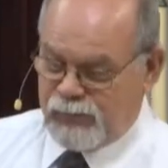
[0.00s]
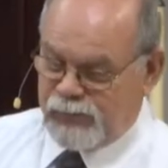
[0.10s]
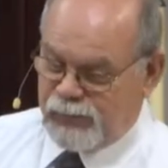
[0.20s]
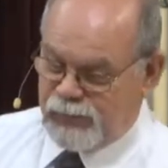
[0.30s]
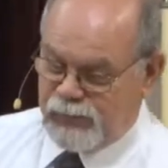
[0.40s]

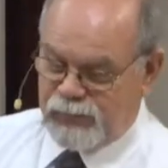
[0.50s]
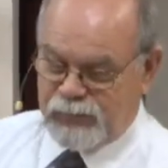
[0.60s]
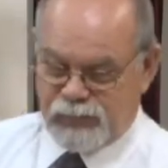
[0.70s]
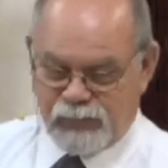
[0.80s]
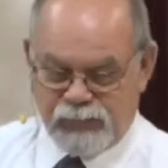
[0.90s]

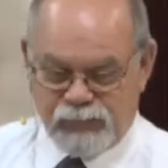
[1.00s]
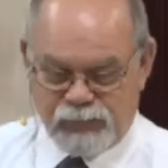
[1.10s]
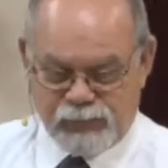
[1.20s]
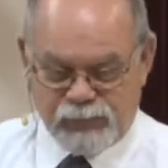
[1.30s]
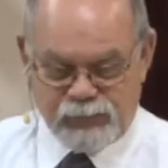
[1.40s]

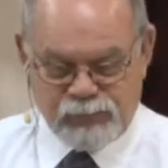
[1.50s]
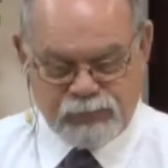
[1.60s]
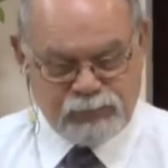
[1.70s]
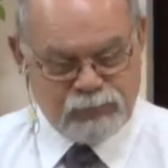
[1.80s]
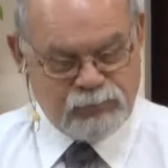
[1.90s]

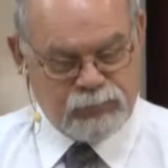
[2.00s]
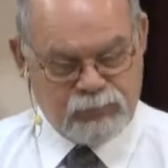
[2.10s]
[no speech]